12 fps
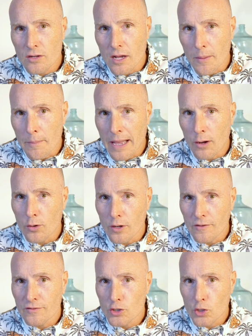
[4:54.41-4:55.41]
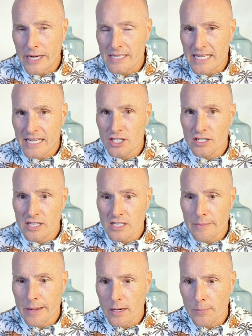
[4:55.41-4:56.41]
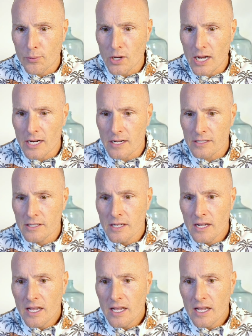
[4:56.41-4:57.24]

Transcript: amount of transactions, this amount of product.